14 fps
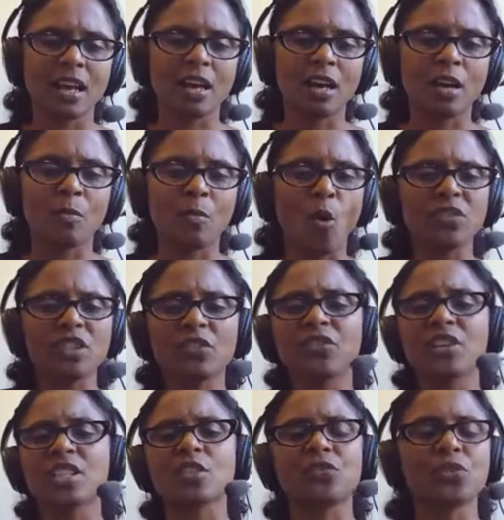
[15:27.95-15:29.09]
Um, over the
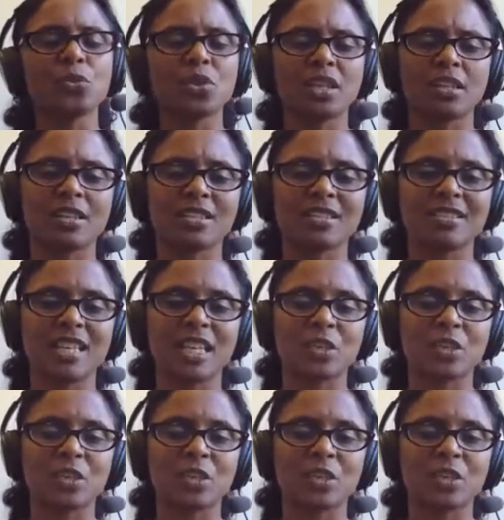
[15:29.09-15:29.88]
first few years,